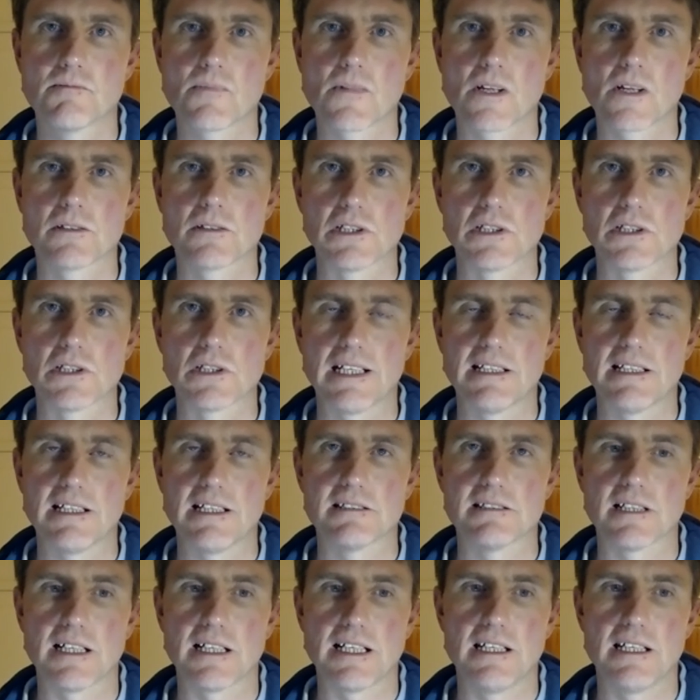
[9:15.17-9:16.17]
So let
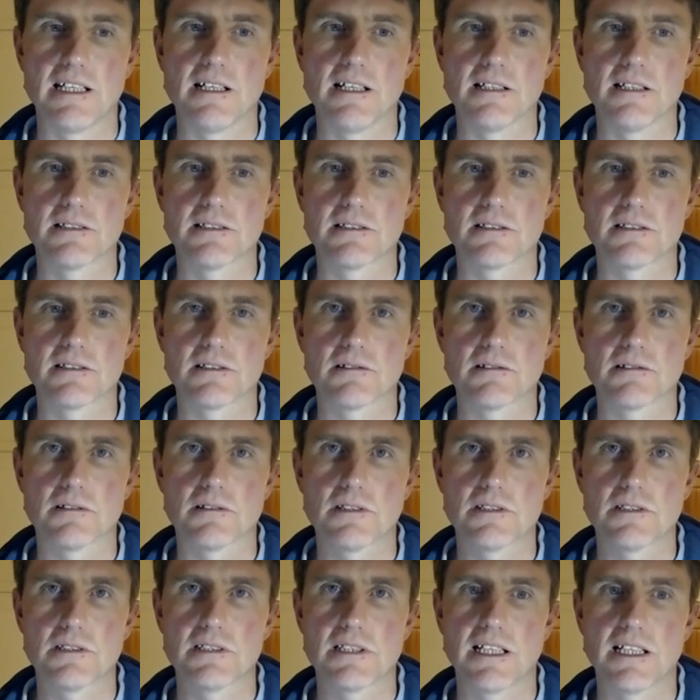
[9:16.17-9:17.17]
these ideas
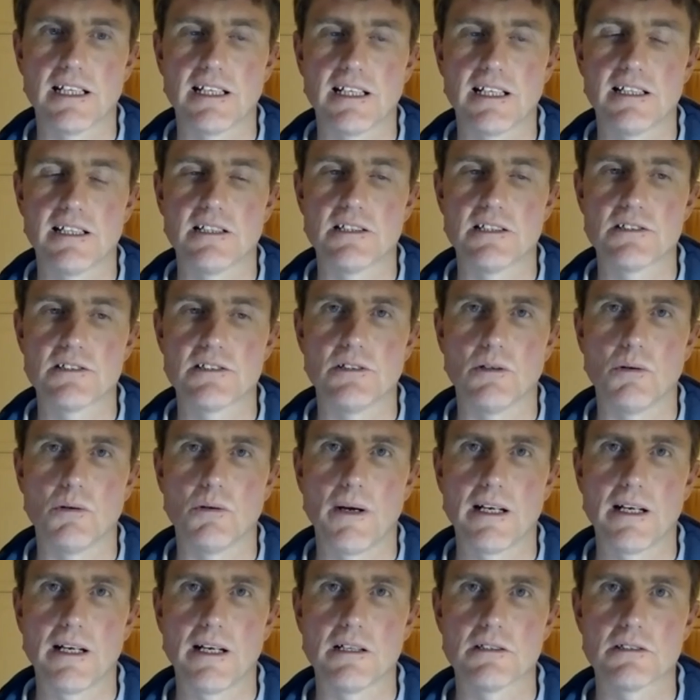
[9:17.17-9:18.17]
sink into your
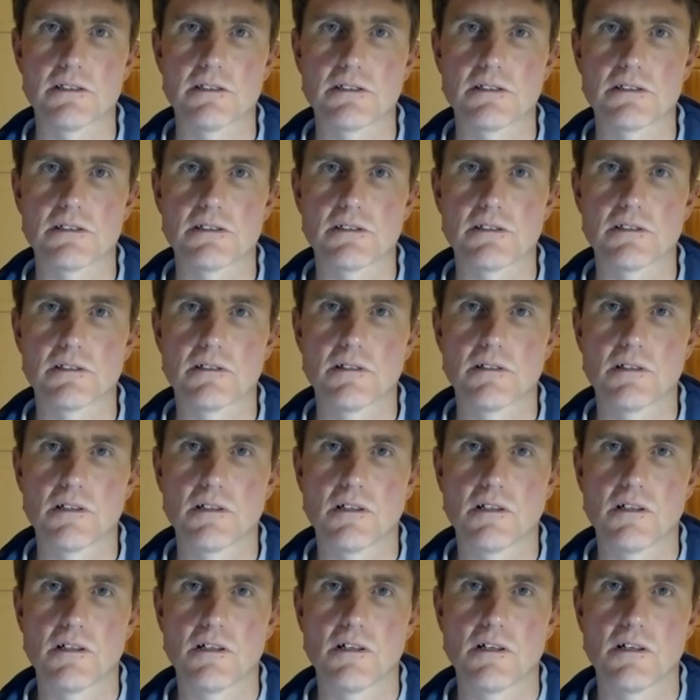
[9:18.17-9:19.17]
awareness.
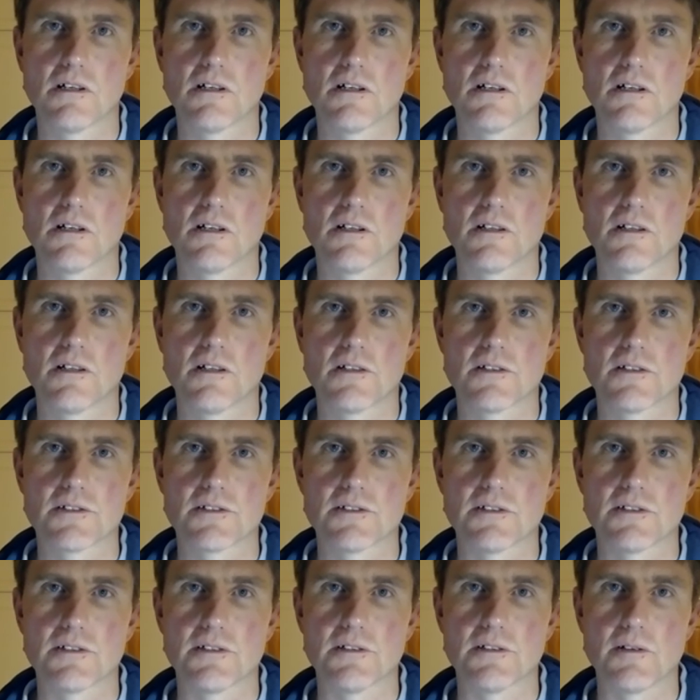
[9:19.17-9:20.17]

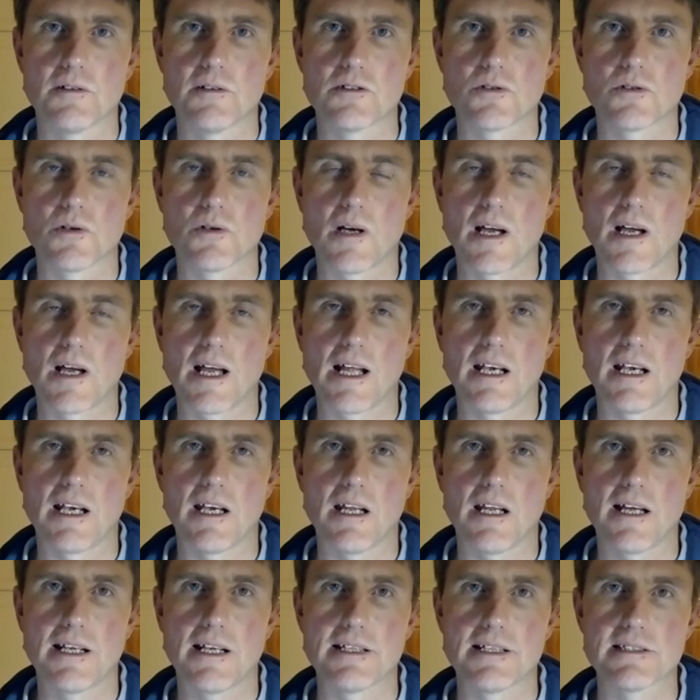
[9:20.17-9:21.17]
So don't try and
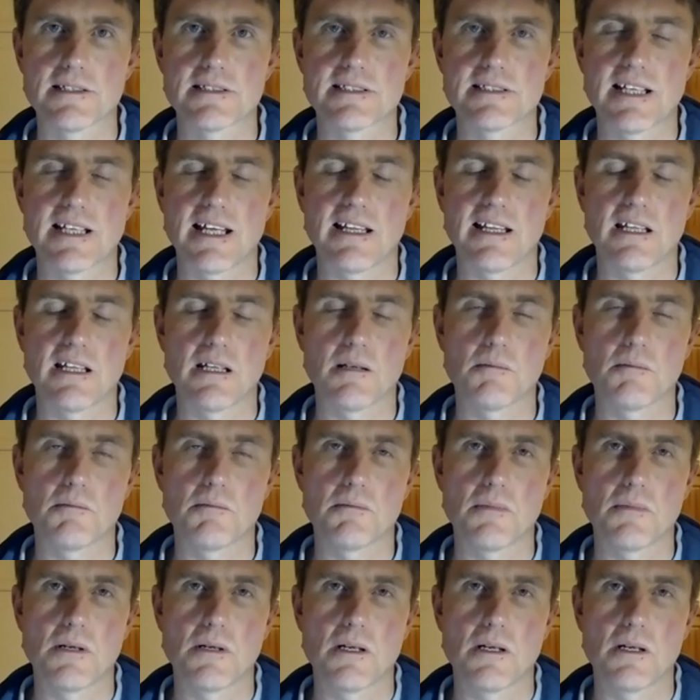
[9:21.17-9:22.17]
understand
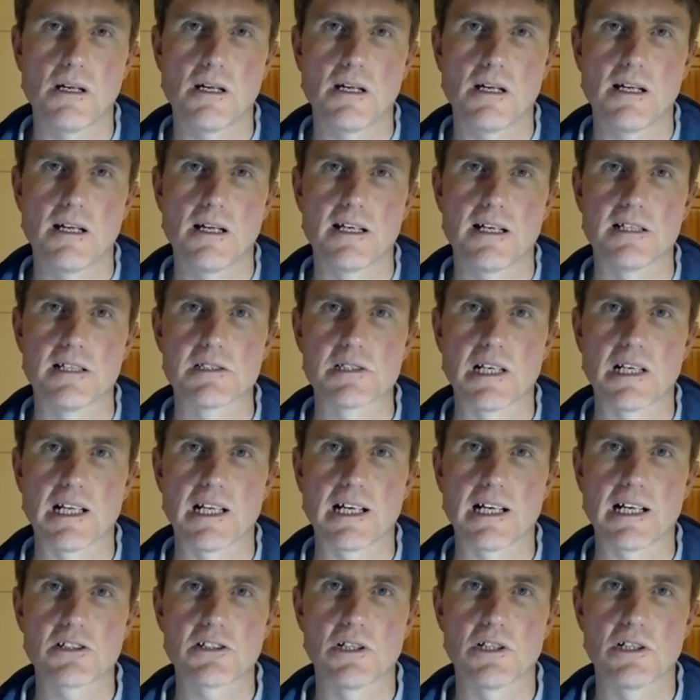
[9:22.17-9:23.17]
them
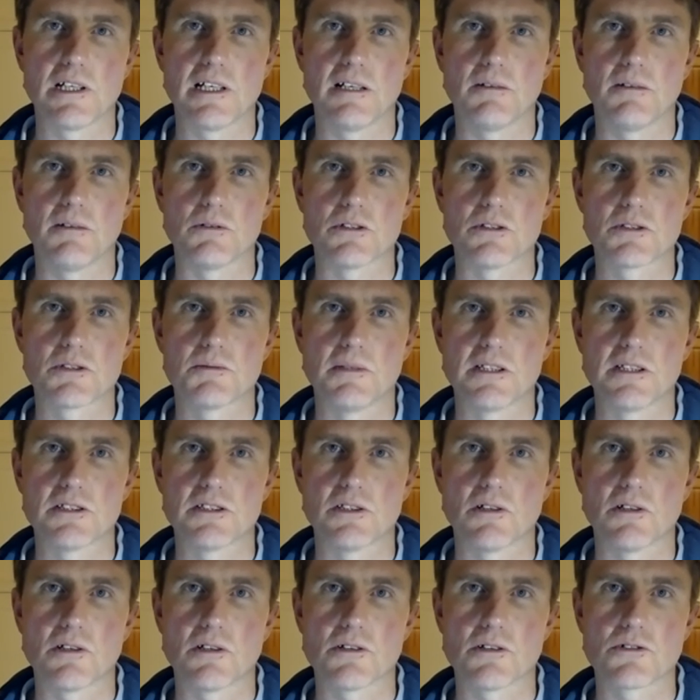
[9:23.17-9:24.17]
intellectually, which means
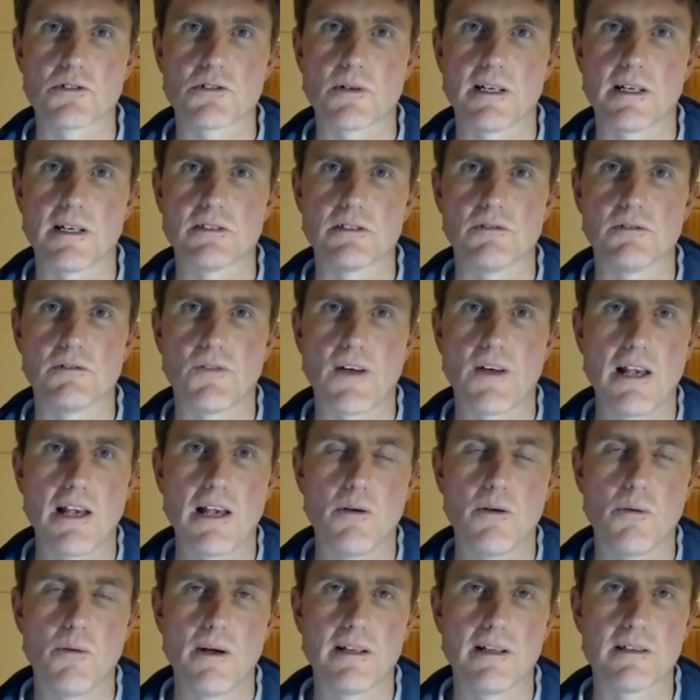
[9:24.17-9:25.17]
you're not trying to
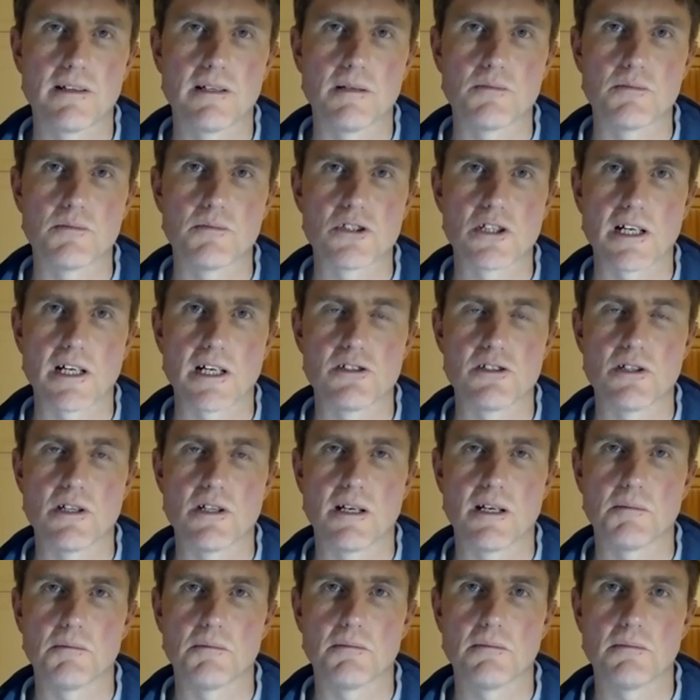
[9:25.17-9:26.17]
evaluate them, judge
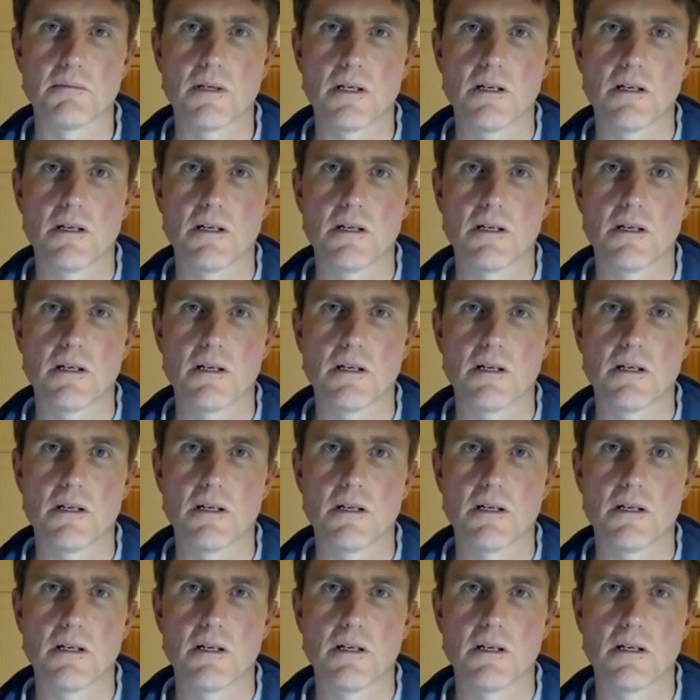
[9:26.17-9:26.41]
them,